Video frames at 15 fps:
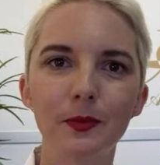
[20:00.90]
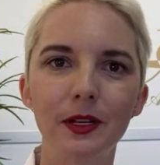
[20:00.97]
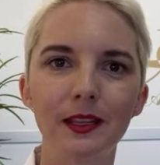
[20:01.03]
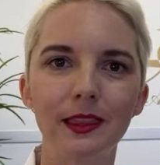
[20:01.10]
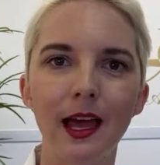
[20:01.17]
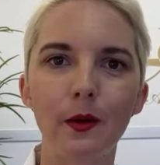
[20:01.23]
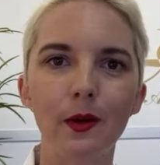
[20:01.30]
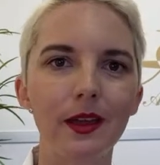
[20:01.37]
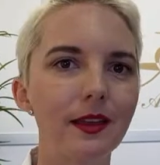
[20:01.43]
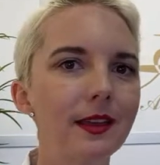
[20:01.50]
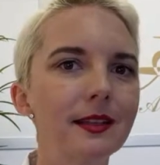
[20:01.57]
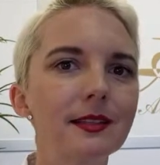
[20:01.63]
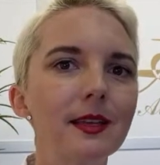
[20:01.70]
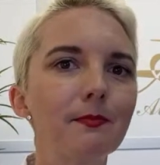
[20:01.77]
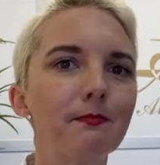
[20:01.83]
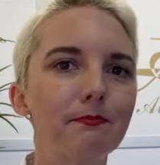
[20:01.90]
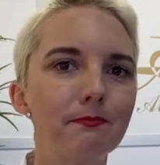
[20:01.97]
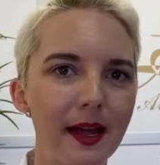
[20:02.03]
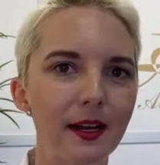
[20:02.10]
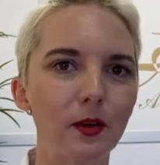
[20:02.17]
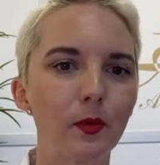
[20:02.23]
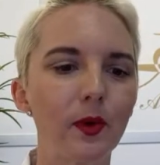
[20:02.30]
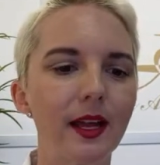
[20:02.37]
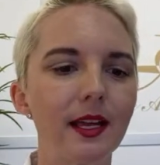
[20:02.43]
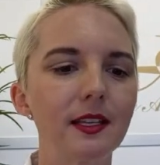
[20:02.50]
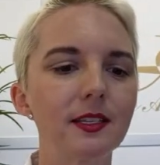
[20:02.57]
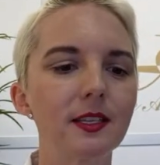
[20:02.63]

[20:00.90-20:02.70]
put it that way. It's a better way